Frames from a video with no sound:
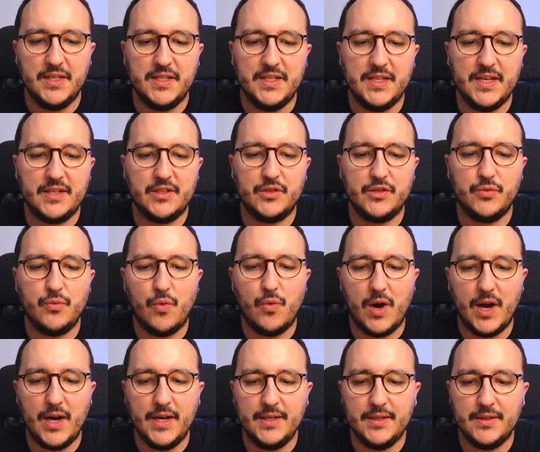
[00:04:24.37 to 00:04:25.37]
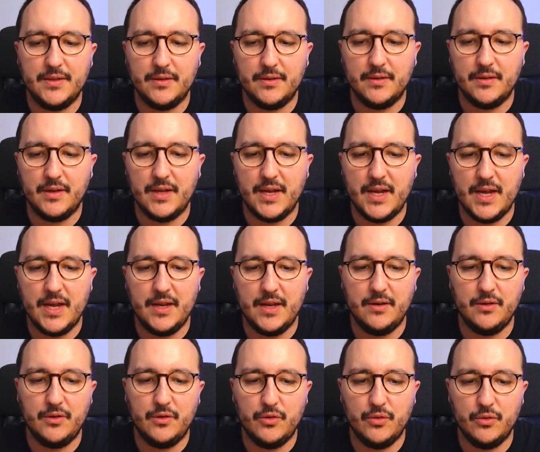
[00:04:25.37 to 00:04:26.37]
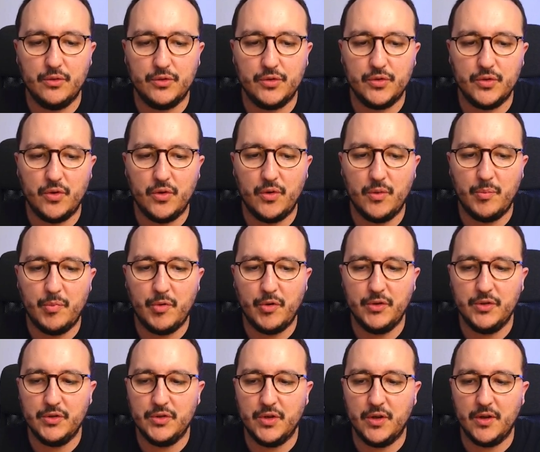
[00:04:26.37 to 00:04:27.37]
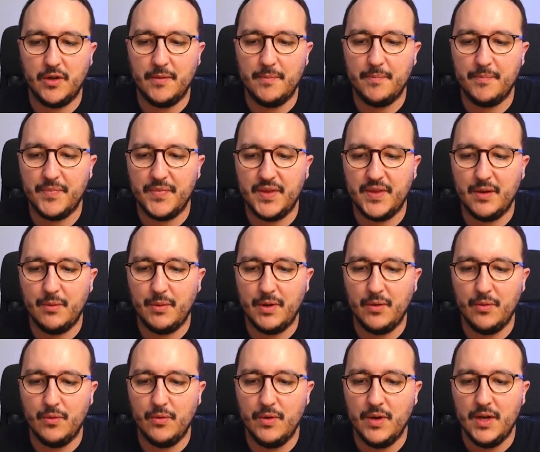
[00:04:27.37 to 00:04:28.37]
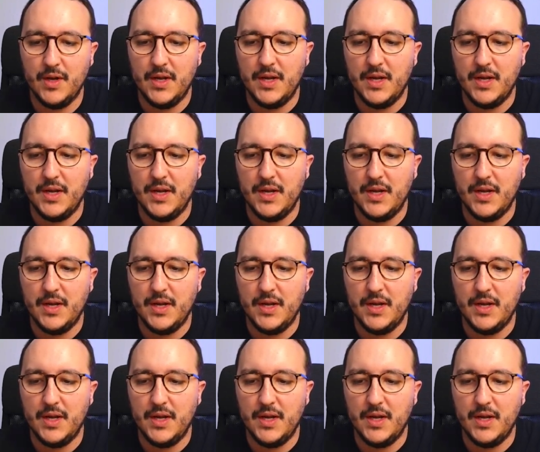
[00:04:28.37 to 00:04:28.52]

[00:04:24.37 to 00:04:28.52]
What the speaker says: text white and cursor pointer, and there we go.